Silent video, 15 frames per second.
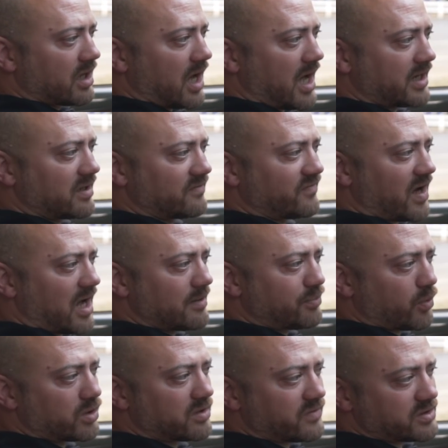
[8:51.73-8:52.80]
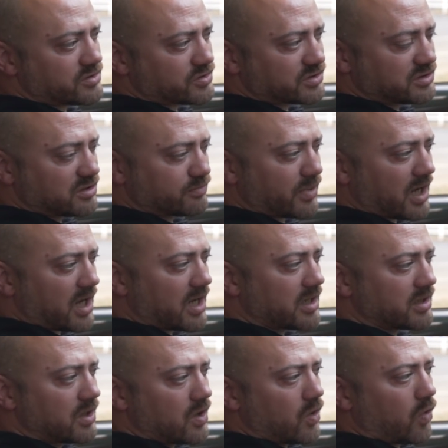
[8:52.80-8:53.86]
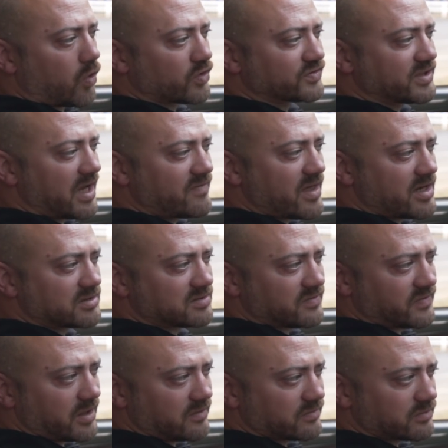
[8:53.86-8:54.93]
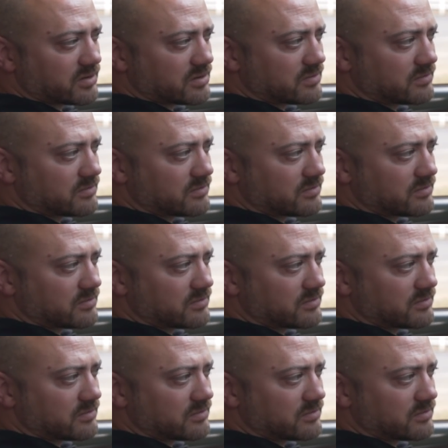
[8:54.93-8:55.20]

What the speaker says: I can find point of interest nearby, or save that as a favorite.